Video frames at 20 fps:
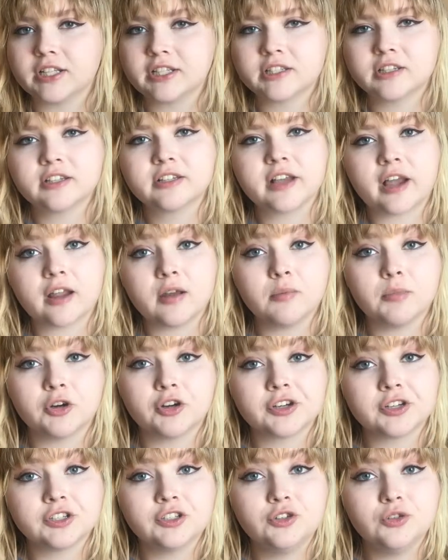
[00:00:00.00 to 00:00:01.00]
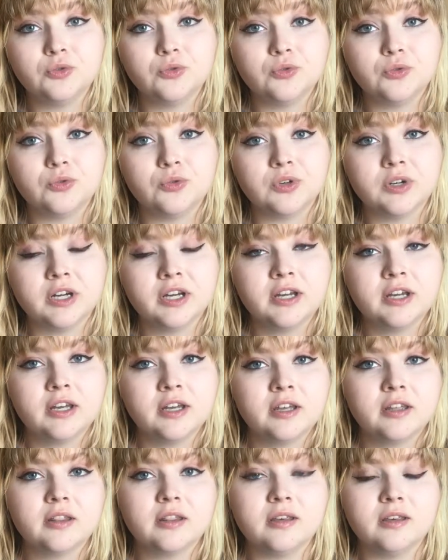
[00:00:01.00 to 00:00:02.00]
it's the second book to
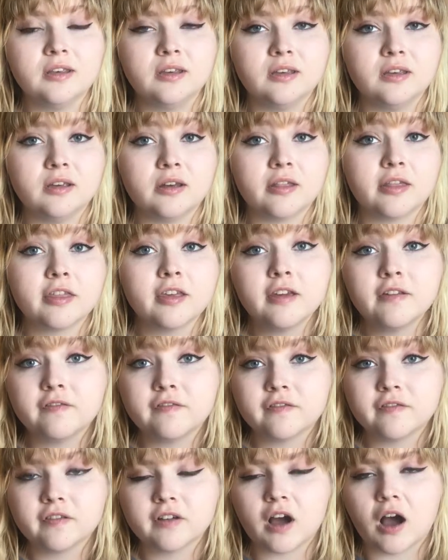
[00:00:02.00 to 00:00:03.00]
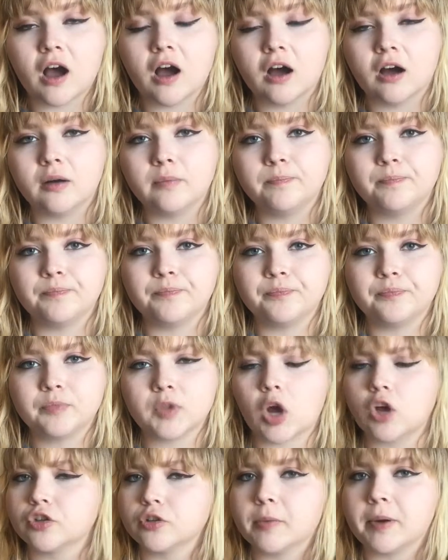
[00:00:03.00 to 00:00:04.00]
The Thief, um,
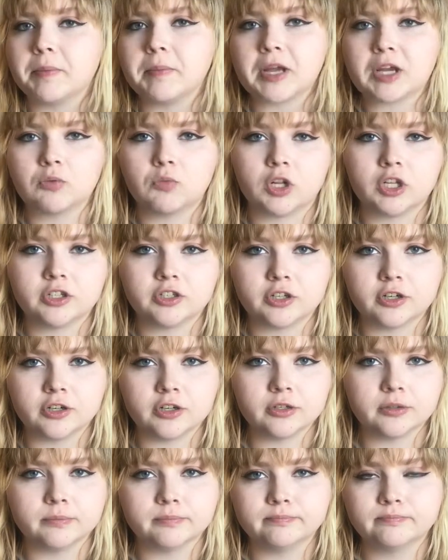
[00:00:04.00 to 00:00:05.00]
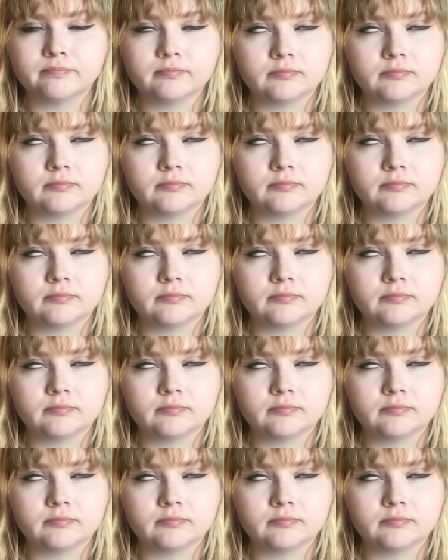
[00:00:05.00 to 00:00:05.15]
also by Megan Whalen Turner.